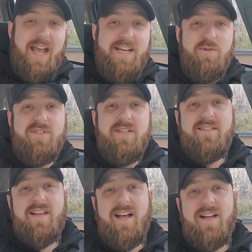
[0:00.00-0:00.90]
and you see
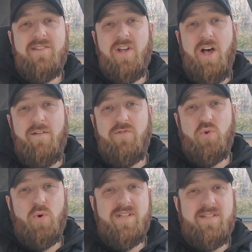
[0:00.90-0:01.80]
signs of
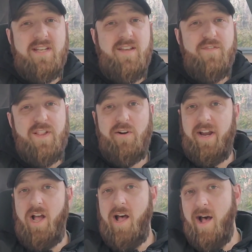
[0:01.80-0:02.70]
DROID C
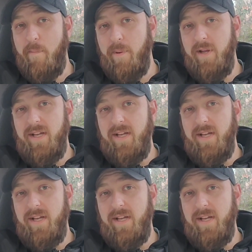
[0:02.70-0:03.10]
flaring up,